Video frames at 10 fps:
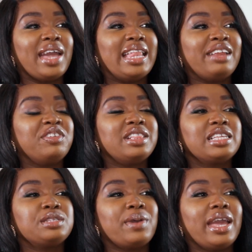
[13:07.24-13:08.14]
And I think
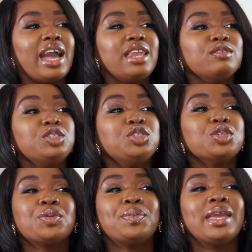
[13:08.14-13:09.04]
that's where it kind of
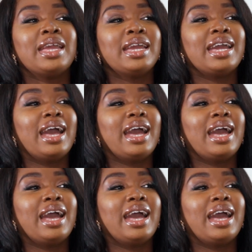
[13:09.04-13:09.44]
shook me a